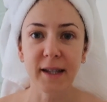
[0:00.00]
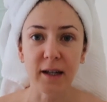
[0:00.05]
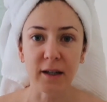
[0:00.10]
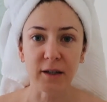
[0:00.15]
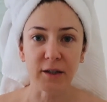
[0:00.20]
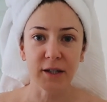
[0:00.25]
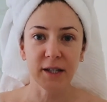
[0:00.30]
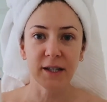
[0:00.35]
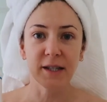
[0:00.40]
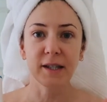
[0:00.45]

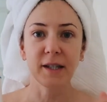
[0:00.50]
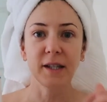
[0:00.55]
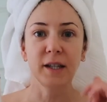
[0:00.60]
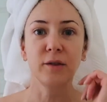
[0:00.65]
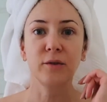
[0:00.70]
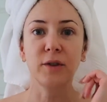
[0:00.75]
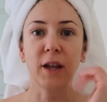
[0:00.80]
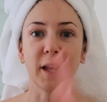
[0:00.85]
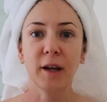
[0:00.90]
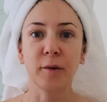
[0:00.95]
are
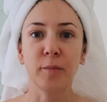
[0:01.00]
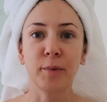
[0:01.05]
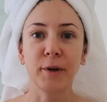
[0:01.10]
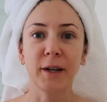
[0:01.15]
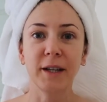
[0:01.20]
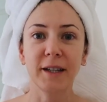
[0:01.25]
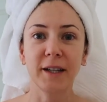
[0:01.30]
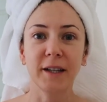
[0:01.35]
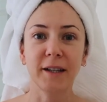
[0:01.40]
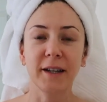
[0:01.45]
still like
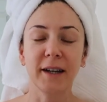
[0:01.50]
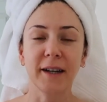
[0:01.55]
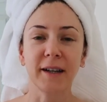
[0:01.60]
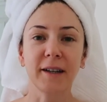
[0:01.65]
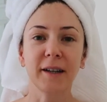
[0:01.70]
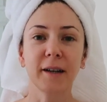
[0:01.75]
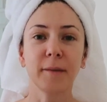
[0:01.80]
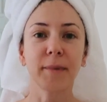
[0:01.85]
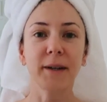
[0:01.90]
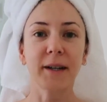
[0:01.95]
pretty
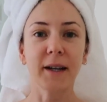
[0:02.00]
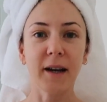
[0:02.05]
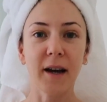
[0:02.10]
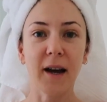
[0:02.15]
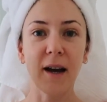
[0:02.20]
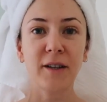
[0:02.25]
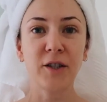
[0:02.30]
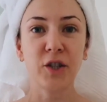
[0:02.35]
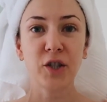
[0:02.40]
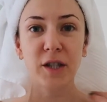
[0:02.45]
dark, but
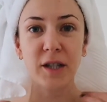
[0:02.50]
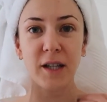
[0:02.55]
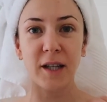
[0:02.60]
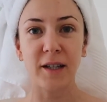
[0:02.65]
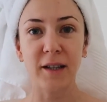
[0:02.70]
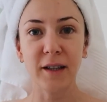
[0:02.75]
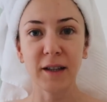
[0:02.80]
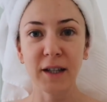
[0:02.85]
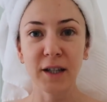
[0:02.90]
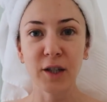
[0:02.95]
I just need
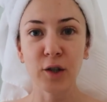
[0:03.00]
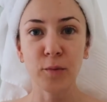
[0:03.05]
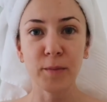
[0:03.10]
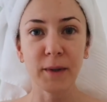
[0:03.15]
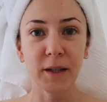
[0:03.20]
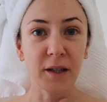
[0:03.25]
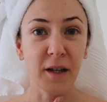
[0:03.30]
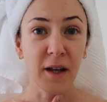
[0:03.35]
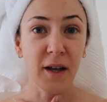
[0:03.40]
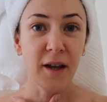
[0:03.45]
a little
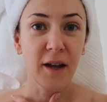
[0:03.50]
bit